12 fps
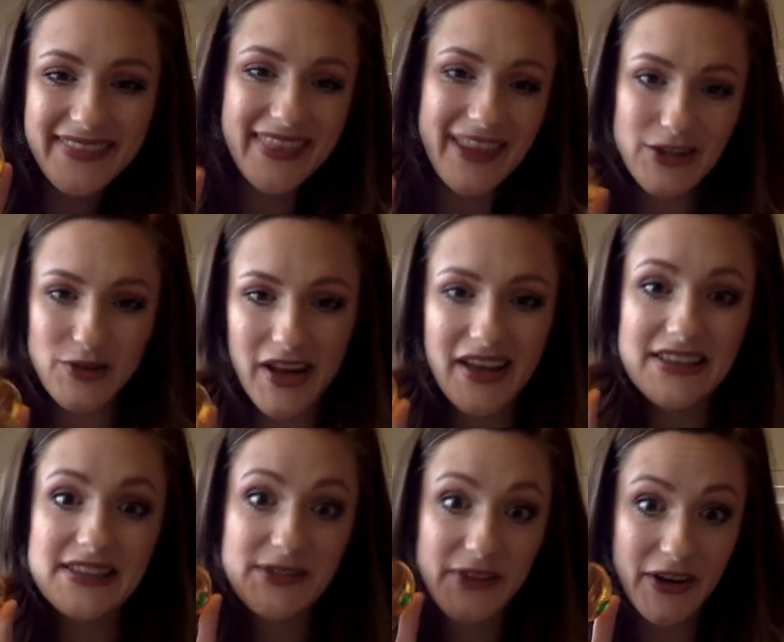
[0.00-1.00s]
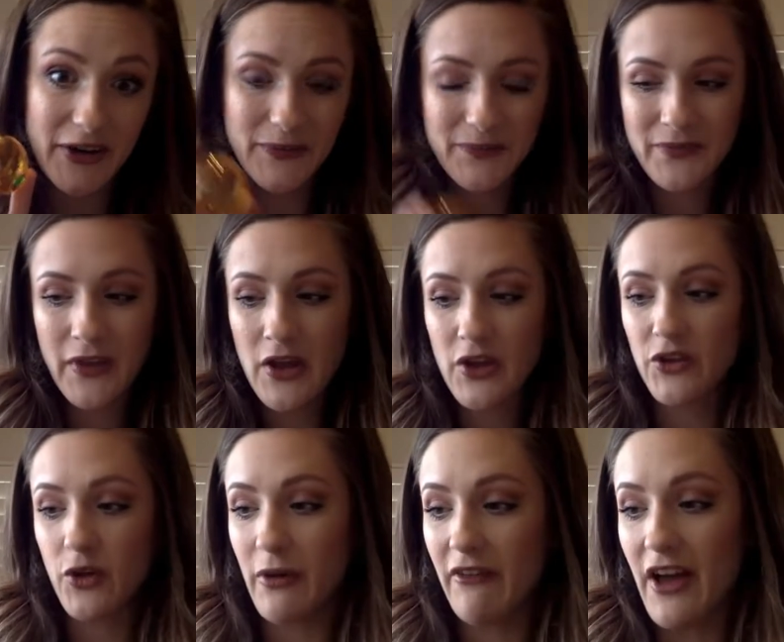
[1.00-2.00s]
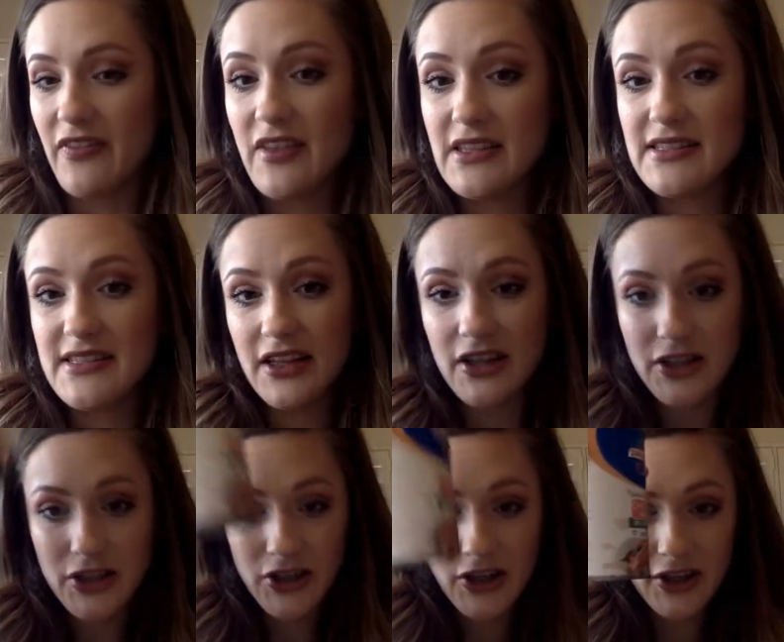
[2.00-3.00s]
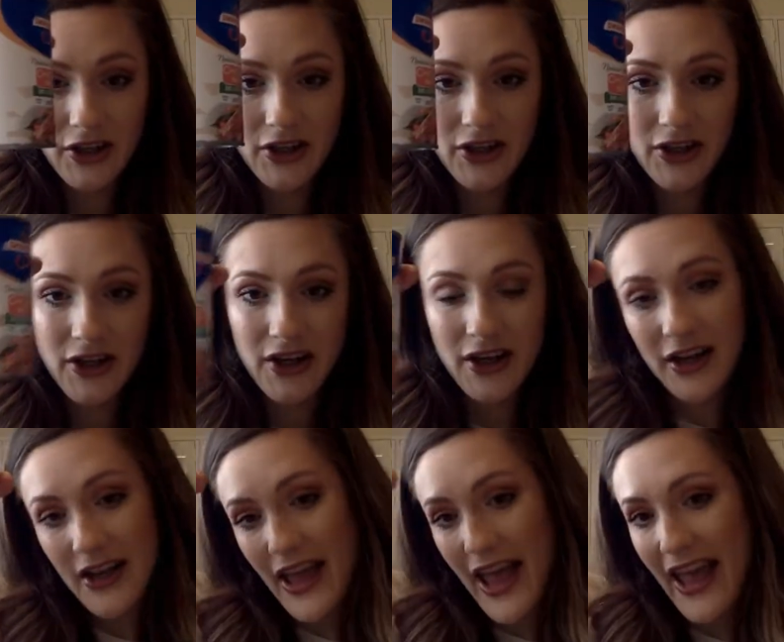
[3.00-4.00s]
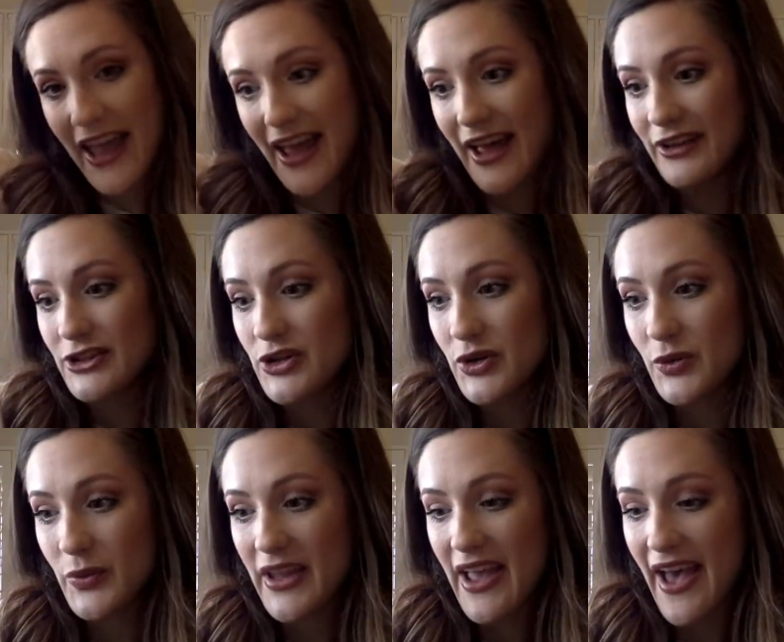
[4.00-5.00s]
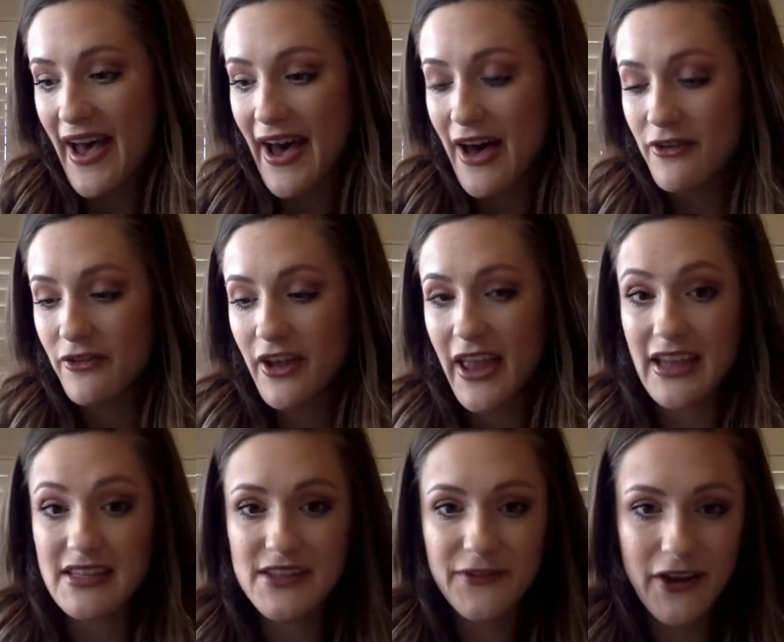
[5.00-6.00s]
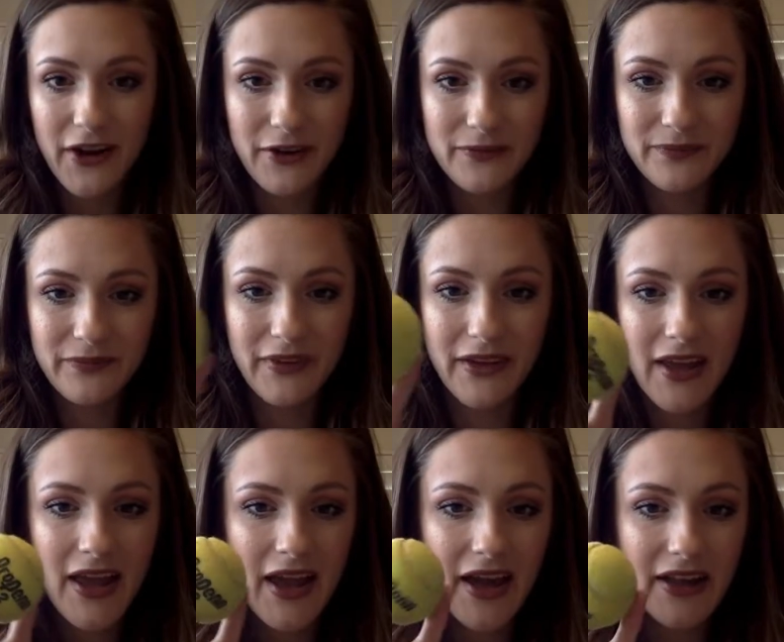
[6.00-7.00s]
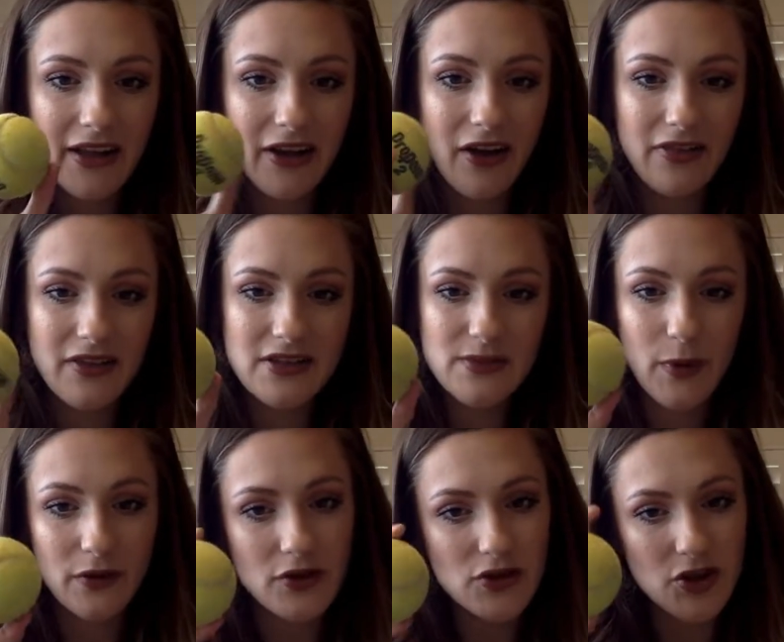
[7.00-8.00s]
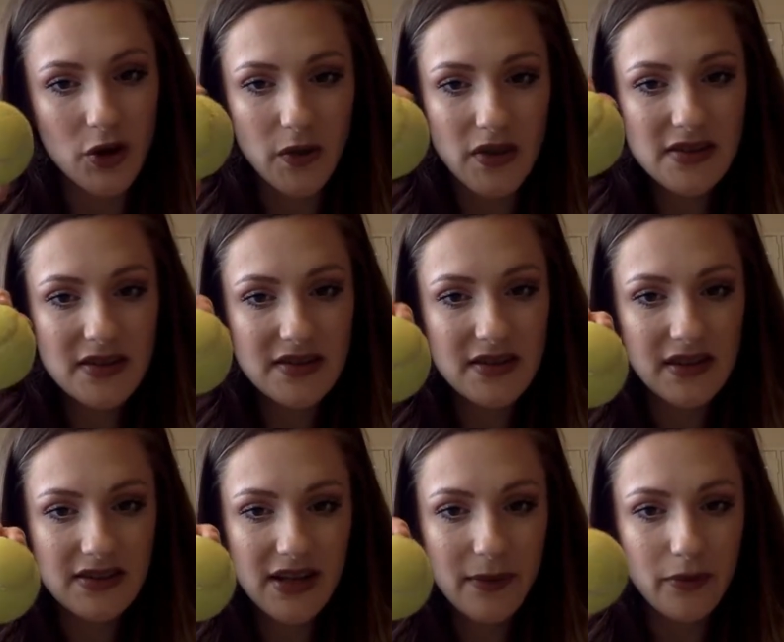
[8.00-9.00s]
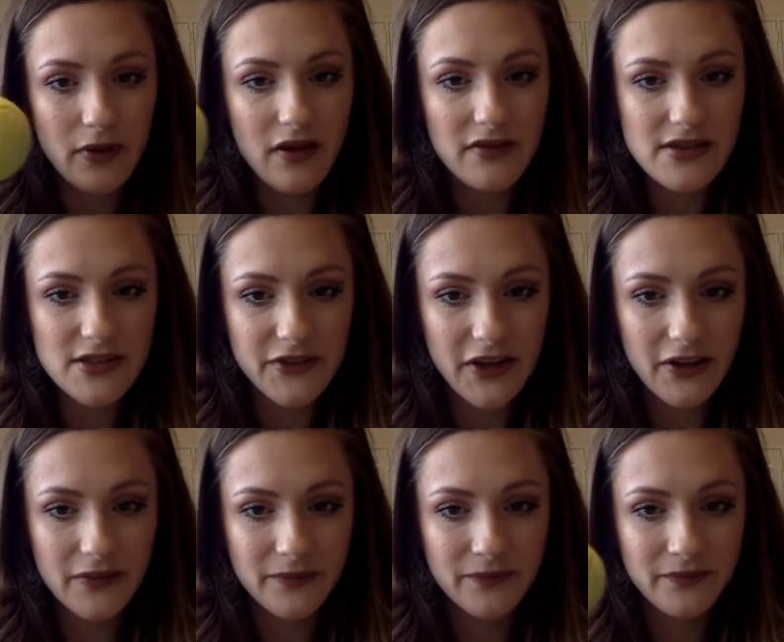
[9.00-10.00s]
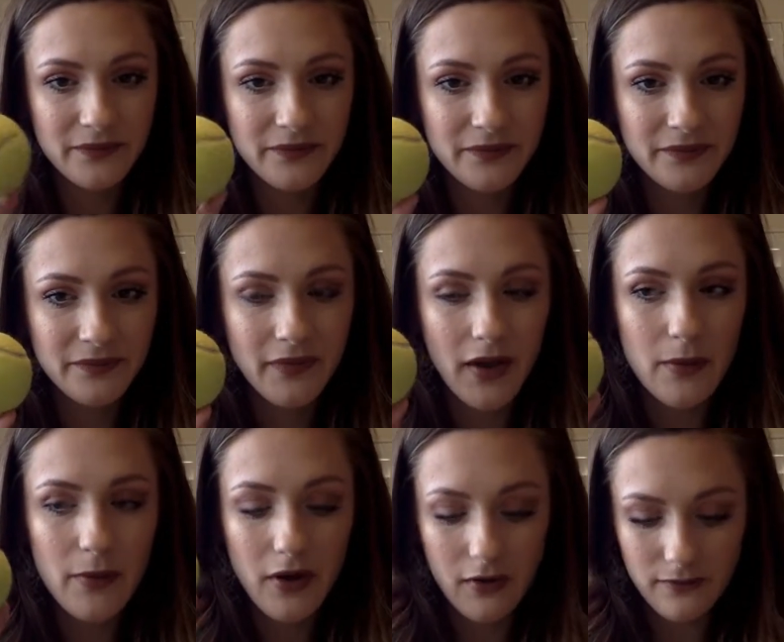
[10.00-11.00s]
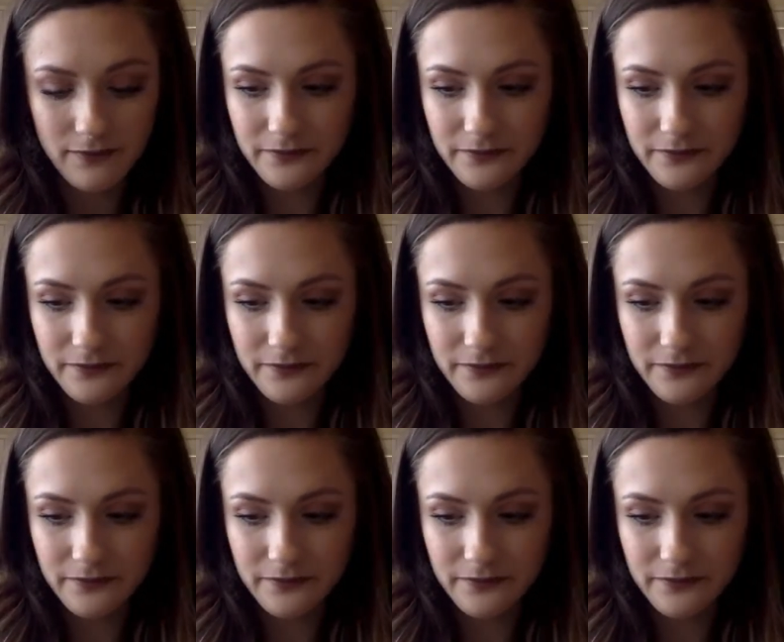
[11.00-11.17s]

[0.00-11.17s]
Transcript: That's right, a sphere. So we've got the cylinder, and we have a sphere. And I got this ball to show you. This is an example of a sphere, a ball.